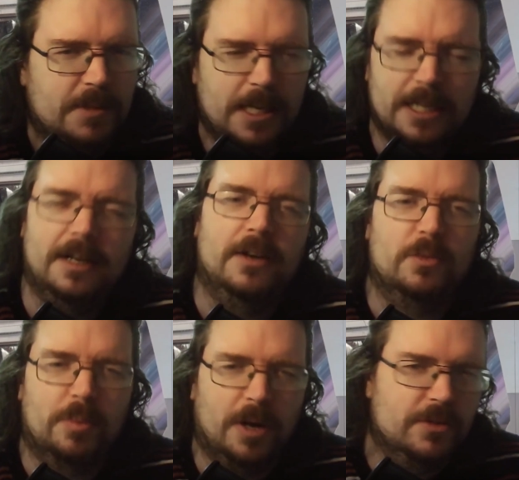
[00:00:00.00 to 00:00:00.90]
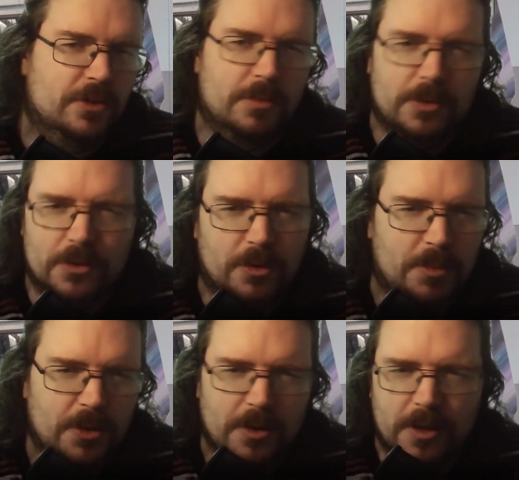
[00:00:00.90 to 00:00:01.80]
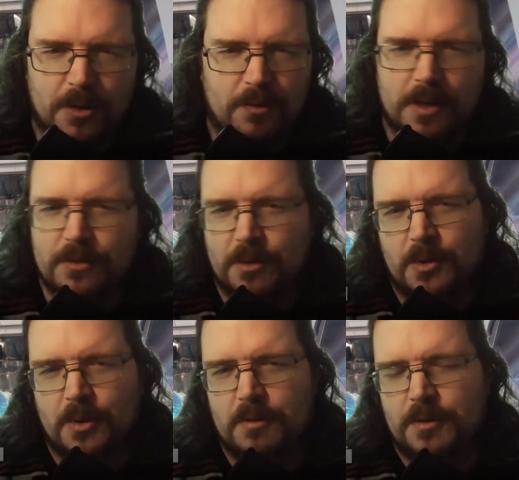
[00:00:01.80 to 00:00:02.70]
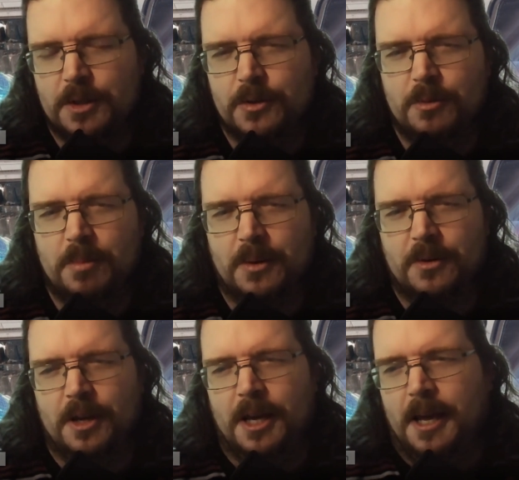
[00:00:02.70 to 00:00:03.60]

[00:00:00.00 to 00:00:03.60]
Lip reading: Take it on as a project with your community to find something you all feel good about.